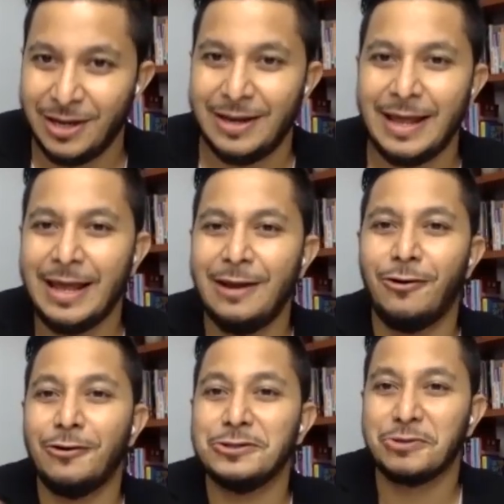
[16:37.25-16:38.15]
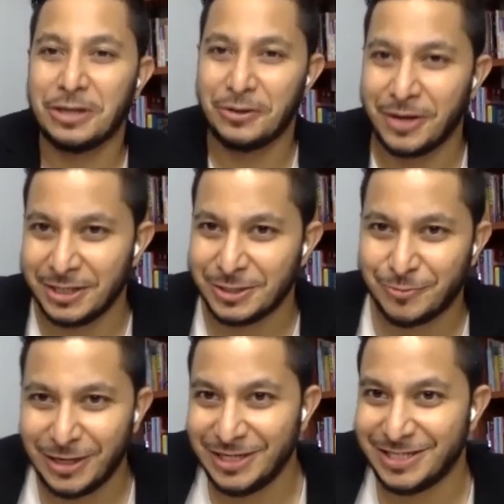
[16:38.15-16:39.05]
Lelong also cannot get this
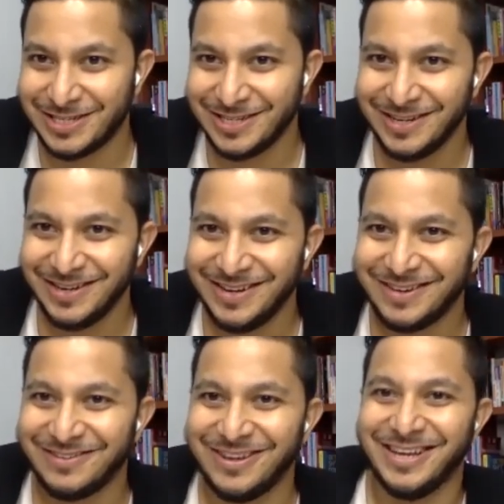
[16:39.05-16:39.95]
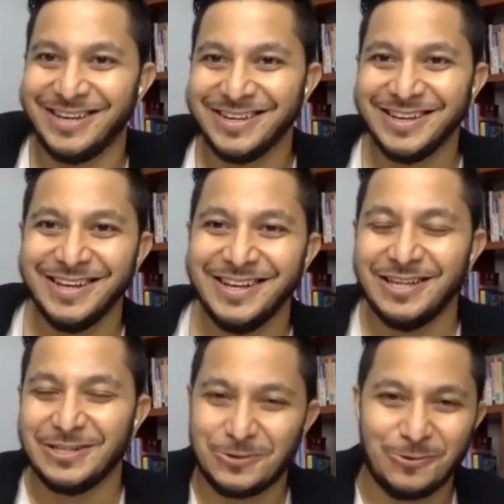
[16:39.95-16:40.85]
price. Right?
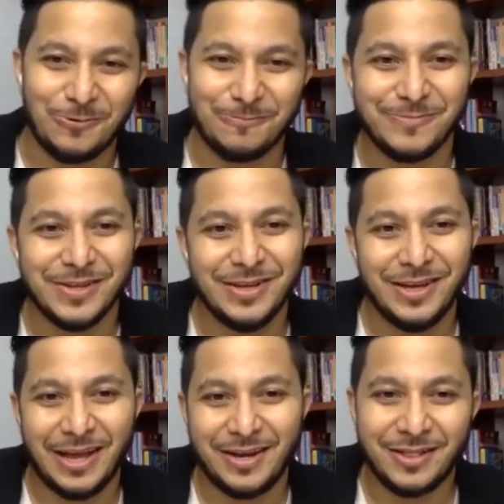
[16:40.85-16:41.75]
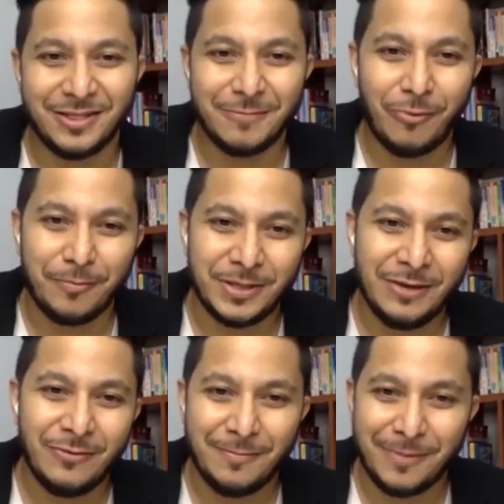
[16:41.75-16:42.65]
So, and the third property
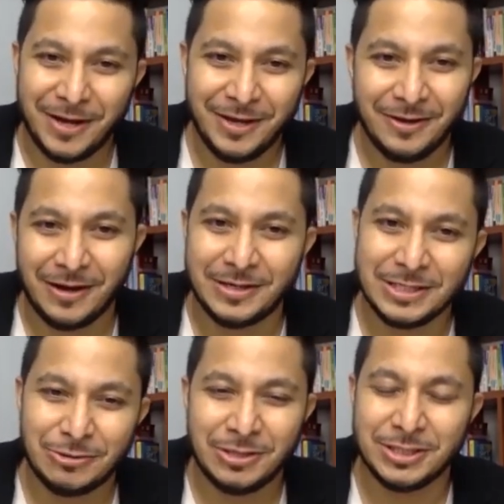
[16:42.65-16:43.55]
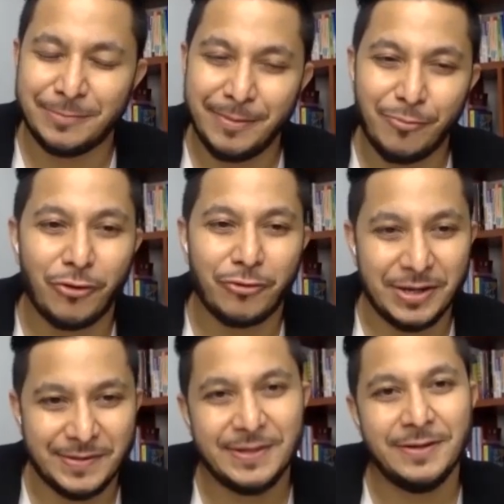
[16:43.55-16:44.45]
we are buying, this one is a bit more
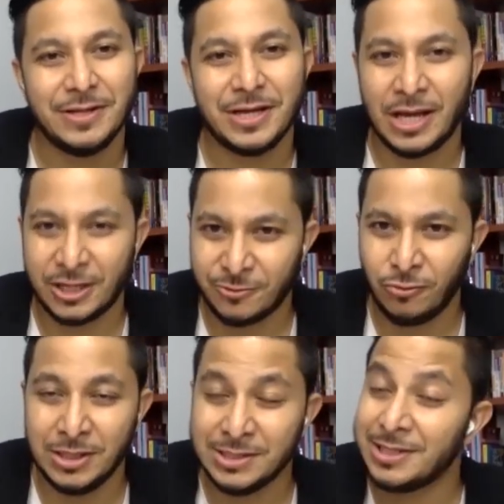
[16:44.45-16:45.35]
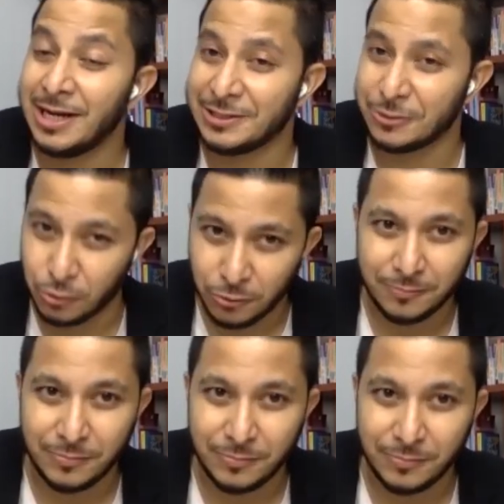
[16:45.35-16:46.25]
crazy. The cash flow isn't as good
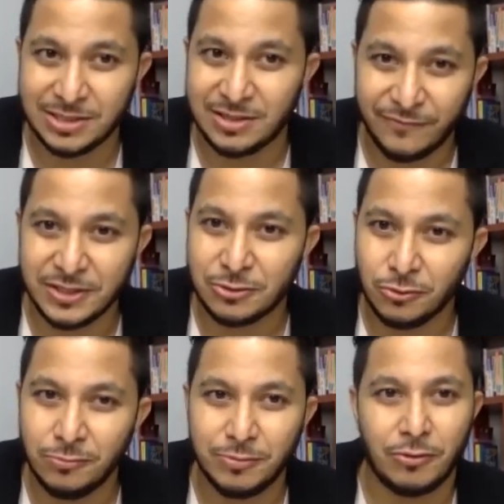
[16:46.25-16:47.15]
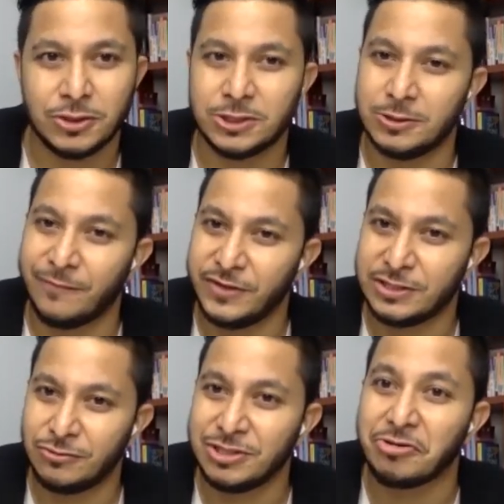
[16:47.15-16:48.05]
as the first two because the first
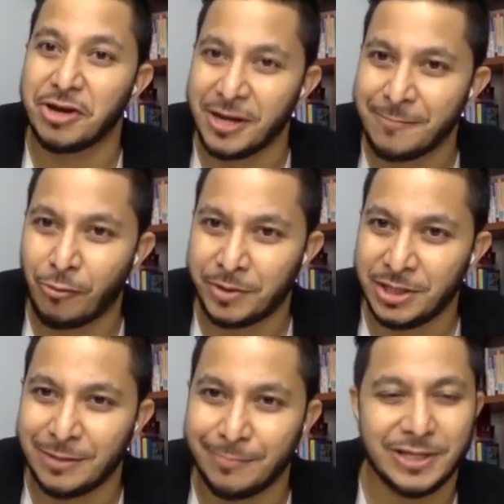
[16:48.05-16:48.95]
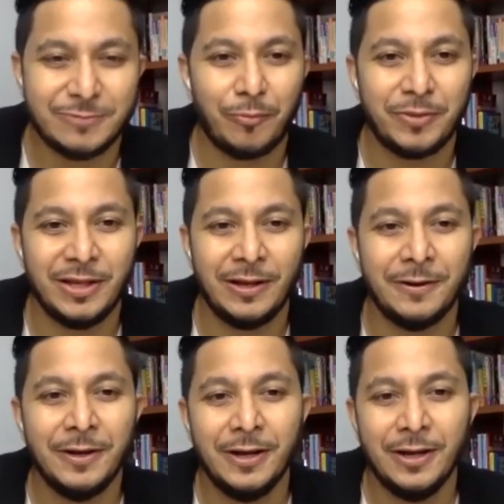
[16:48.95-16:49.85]
two is grade A property, the best property.
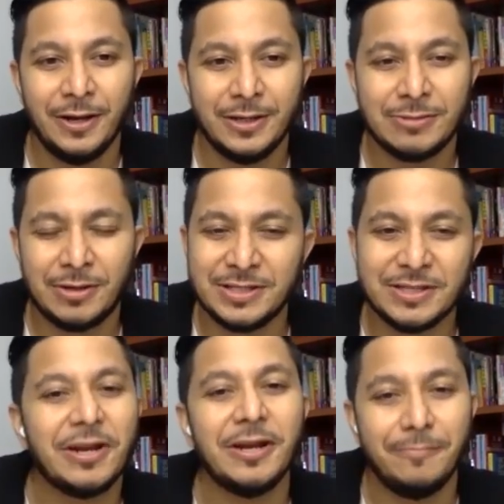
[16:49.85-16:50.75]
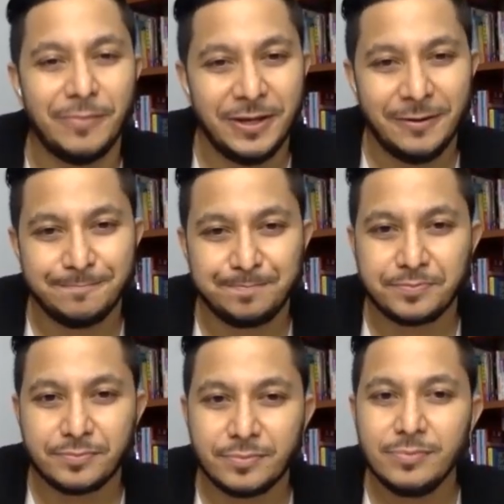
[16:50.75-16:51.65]
This one is grade B.
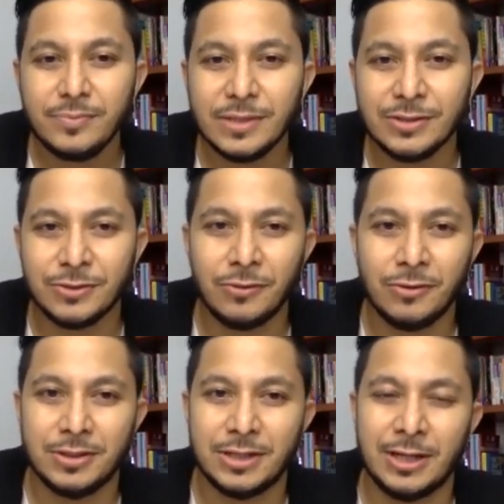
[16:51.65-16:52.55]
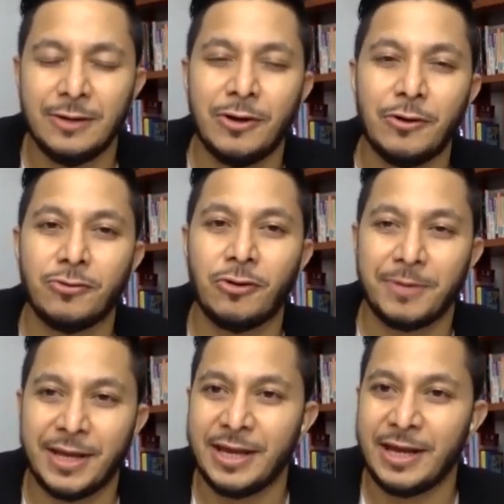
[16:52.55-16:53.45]
So the one on top
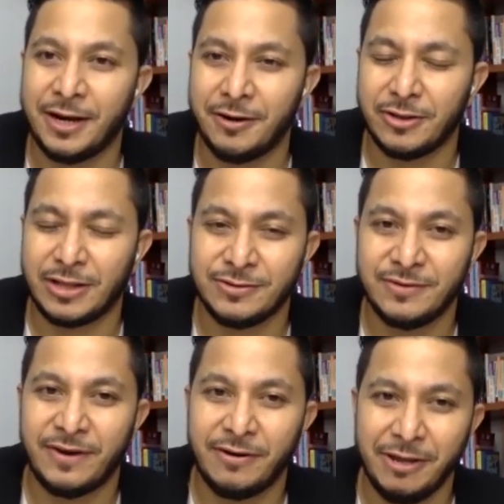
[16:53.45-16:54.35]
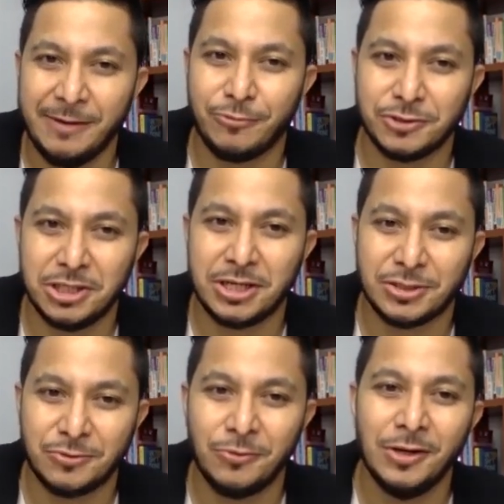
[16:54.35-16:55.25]
can get RM1,500 positive cash
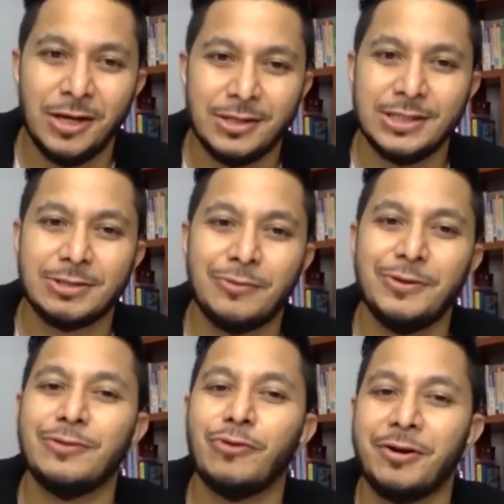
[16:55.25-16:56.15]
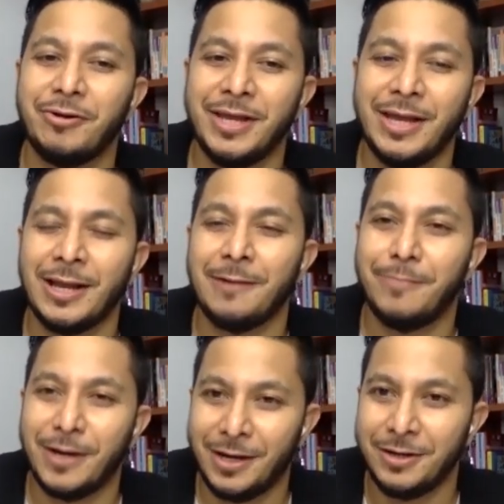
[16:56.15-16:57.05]
flow. This one only RM200 lah.
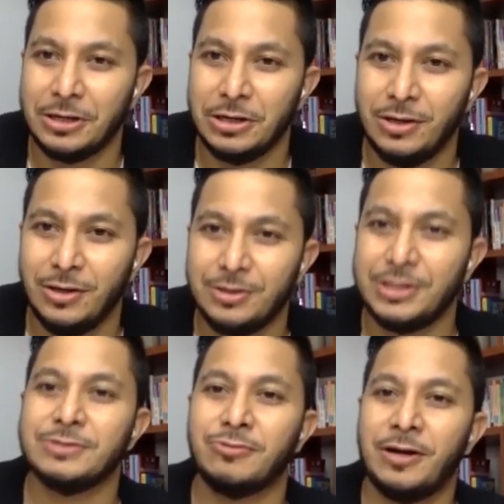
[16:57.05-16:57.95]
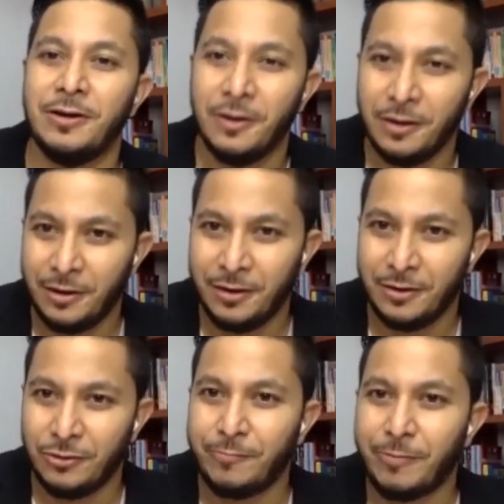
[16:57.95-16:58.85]
But this one,
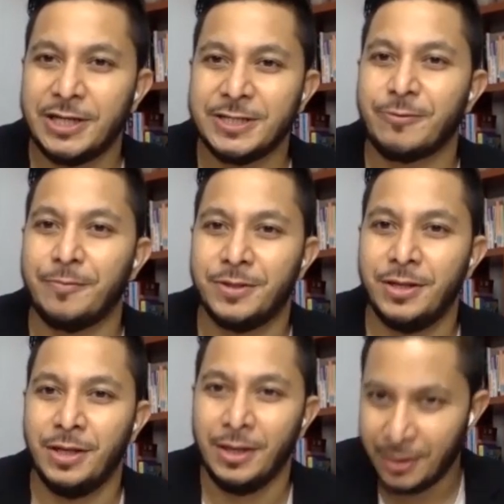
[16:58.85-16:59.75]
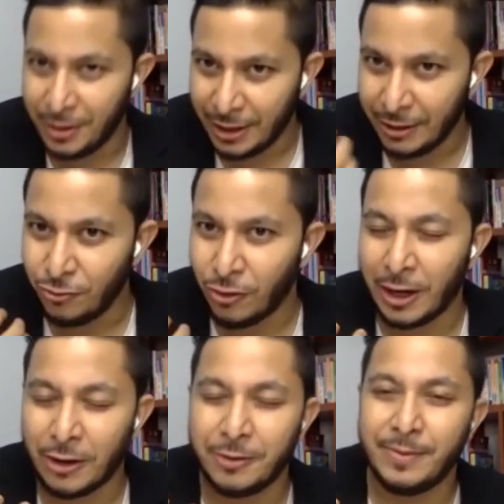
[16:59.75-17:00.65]
you buy this property, you
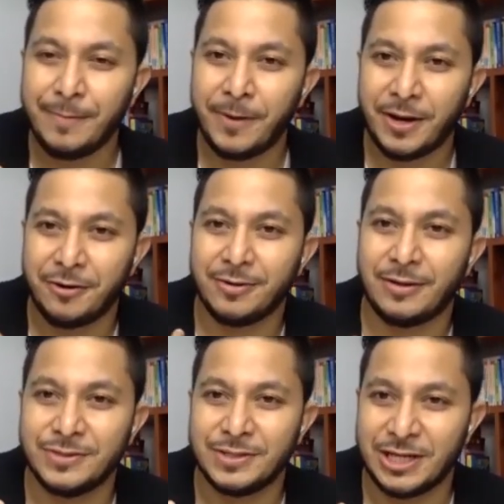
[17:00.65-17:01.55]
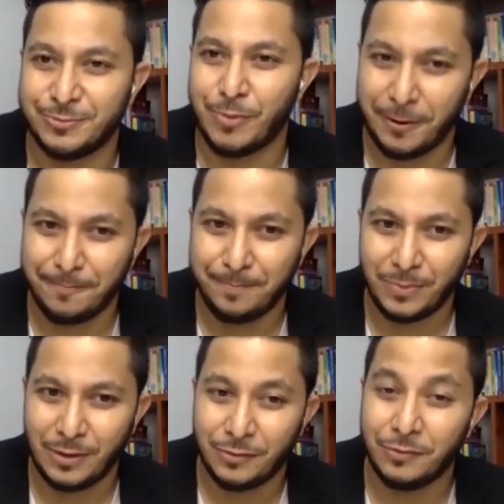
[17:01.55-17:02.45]
are going to be paid 100,000 cash back.
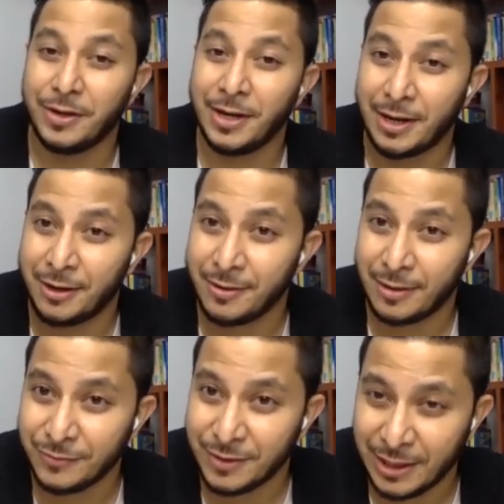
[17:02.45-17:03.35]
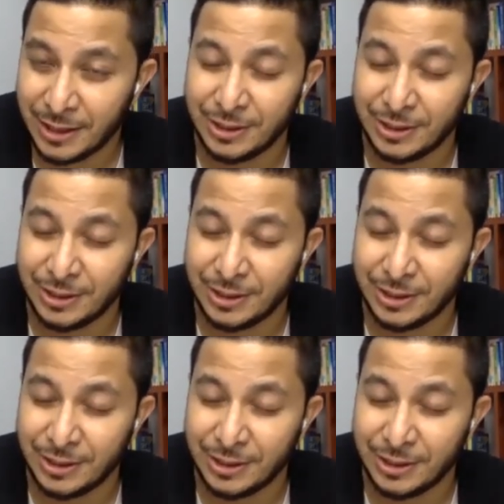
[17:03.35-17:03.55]
So you get 100,000 cash.